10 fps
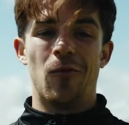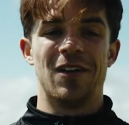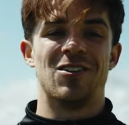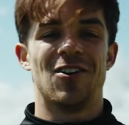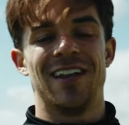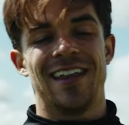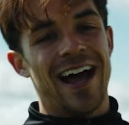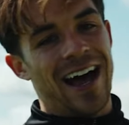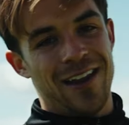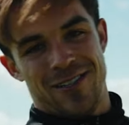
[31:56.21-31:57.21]
hope you enjoyed it,
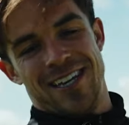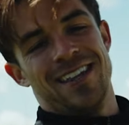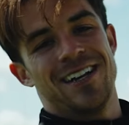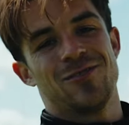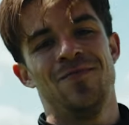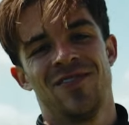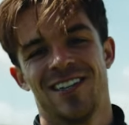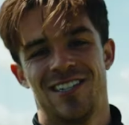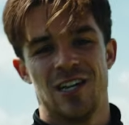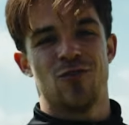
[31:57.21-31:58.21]
and we'll see you in the next one.
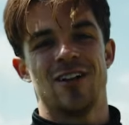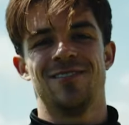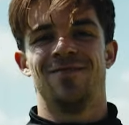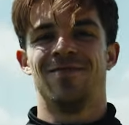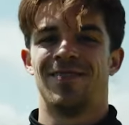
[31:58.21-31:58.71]
Cheers for watching.